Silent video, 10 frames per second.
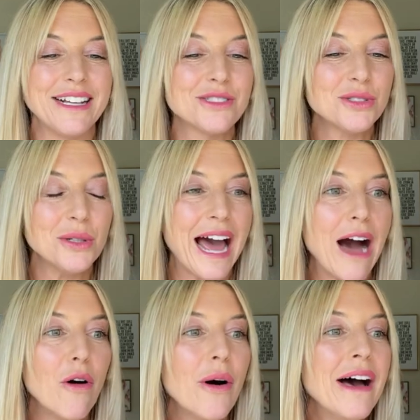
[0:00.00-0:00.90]
sold
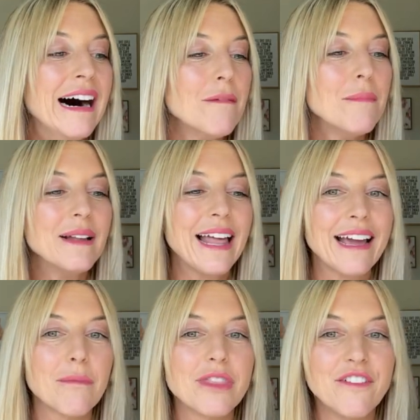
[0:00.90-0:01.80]
out, but
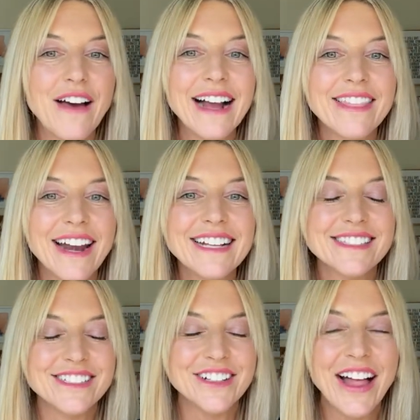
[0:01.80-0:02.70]
like the fact that I
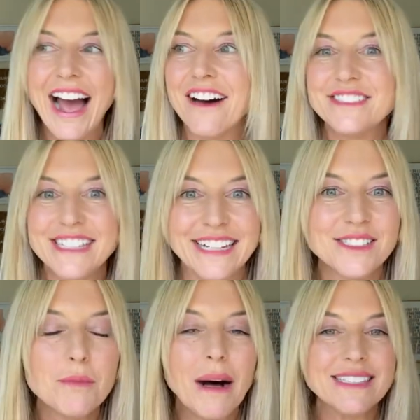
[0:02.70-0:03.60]
still have 10
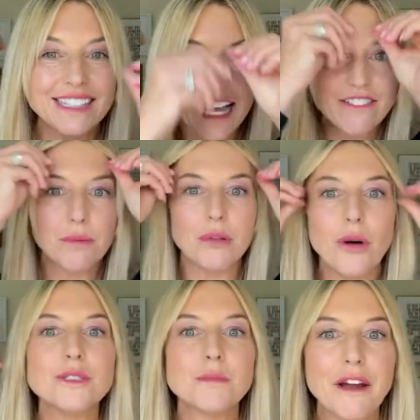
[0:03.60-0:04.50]
spots left
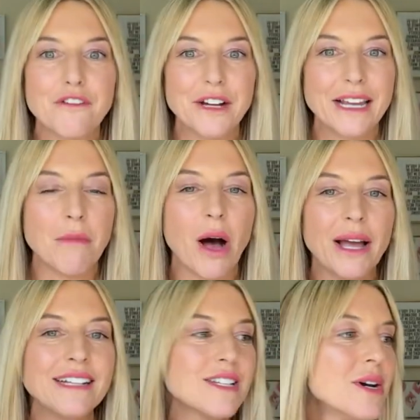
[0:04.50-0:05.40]
blows my freaking
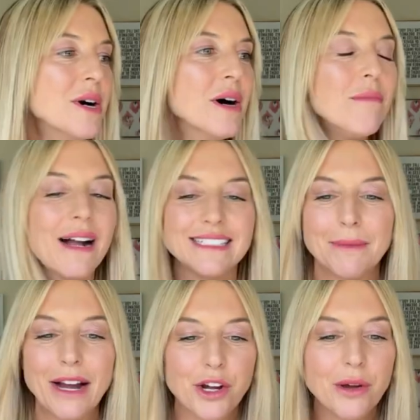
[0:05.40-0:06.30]
mind, because I'm
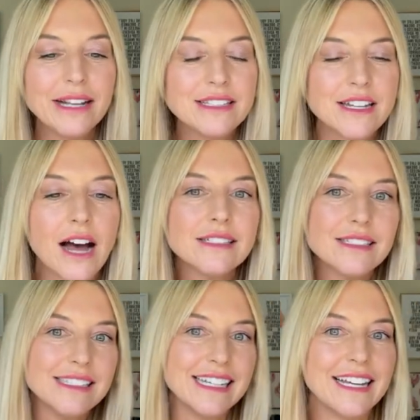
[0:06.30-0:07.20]
like, are you guys not
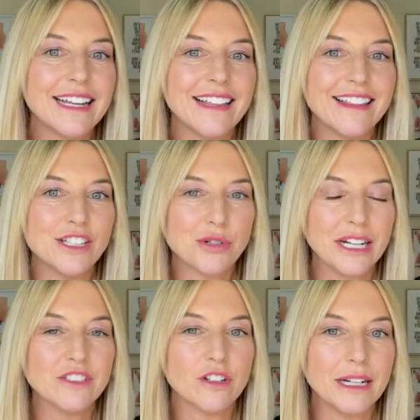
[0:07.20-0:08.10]
seeing these
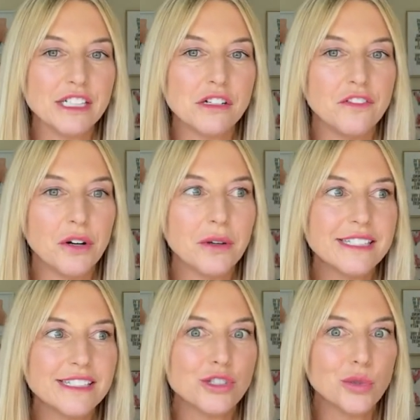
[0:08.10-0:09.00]
transformation photos?
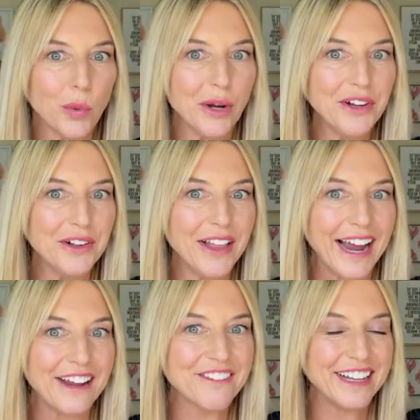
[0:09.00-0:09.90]
This is real
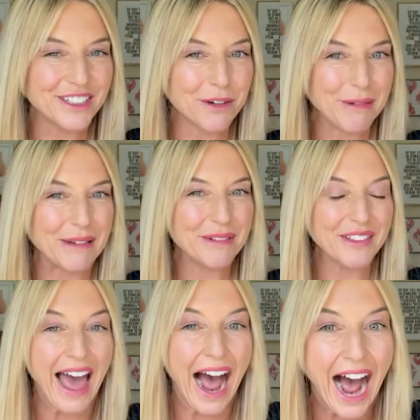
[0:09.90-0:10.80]
life. These are people
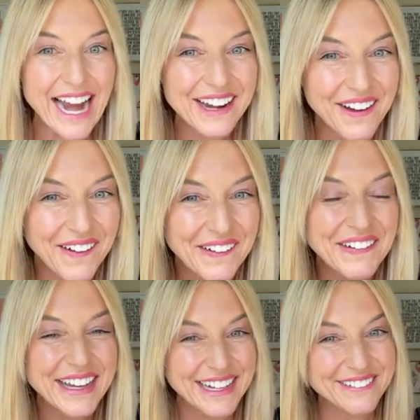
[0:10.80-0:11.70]
that I
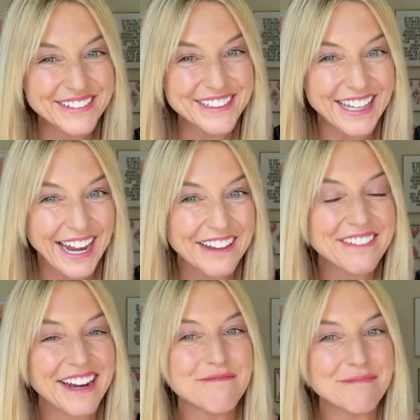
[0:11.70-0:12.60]
know in real life
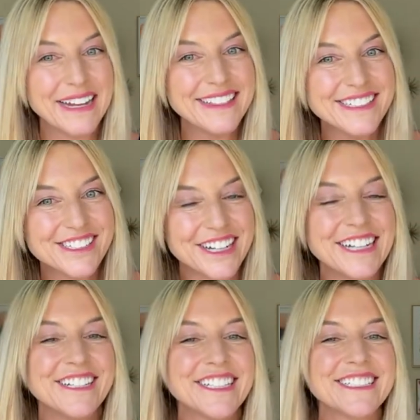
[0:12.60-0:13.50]
that have made these
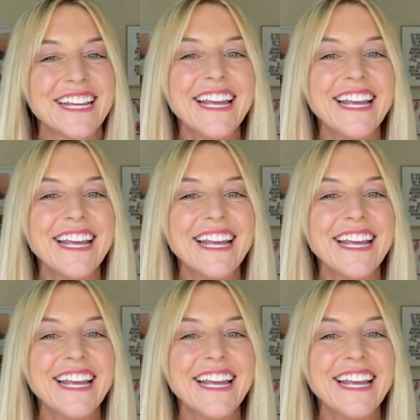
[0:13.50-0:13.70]
changes